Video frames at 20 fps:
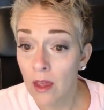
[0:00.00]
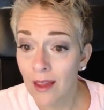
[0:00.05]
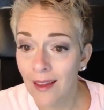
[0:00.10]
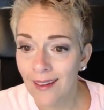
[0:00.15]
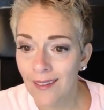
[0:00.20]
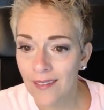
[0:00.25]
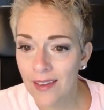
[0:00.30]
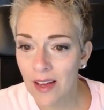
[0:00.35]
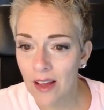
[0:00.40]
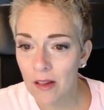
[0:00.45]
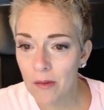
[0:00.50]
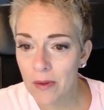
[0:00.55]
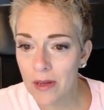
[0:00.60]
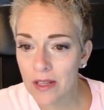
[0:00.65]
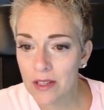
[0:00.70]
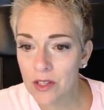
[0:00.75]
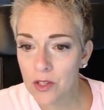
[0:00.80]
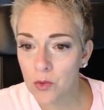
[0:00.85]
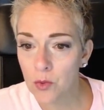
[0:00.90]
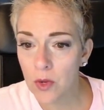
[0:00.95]
Oh, y'all are
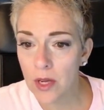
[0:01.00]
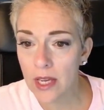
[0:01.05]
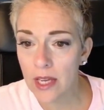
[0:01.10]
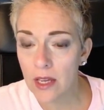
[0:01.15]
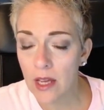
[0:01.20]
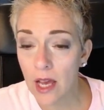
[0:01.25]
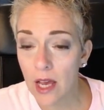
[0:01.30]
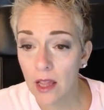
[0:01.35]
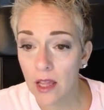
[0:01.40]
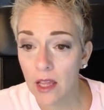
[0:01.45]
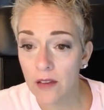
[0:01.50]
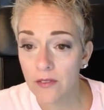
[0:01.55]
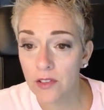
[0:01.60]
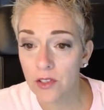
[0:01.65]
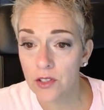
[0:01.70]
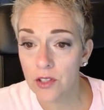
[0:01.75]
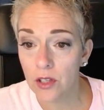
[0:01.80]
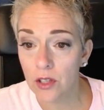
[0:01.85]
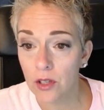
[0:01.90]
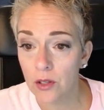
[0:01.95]
being sweet. I love you
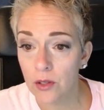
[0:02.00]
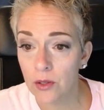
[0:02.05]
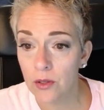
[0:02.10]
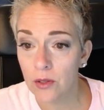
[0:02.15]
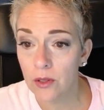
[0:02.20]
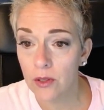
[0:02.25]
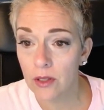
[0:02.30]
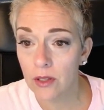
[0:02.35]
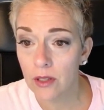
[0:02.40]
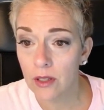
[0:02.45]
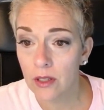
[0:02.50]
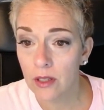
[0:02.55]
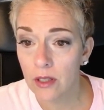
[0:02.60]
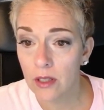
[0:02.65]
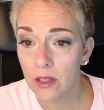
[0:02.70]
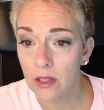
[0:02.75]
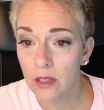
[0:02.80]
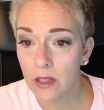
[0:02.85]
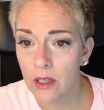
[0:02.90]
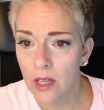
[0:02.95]
too.
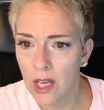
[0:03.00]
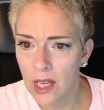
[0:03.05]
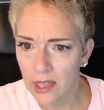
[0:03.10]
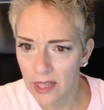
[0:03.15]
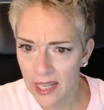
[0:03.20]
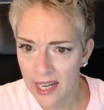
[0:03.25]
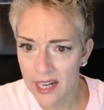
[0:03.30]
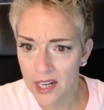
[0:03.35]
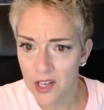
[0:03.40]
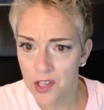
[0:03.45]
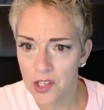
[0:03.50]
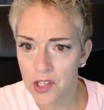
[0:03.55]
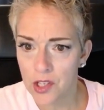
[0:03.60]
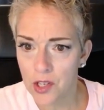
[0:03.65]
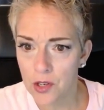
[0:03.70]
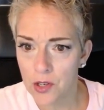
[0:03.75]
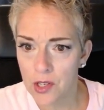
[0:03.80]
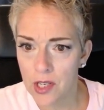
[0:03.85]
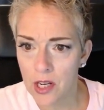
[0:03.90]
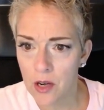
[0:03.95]

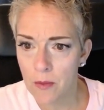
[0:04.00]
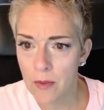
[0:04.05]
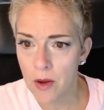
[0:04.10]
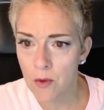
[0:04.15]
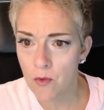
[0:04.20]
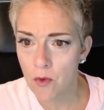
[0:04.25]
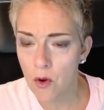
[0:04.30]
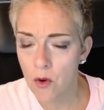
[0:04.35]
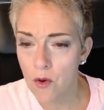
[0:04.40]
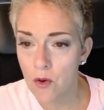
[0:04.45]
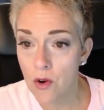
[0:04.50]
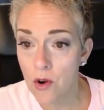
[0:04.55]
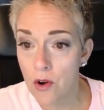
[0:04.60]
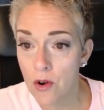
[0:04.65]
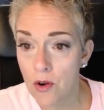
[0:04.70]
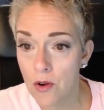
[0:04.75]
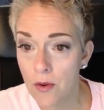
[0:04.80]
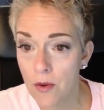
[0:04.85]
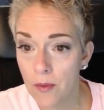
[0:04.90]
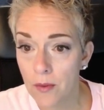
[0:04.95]
Lannisters, hear me
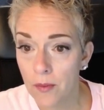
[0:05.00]
roar.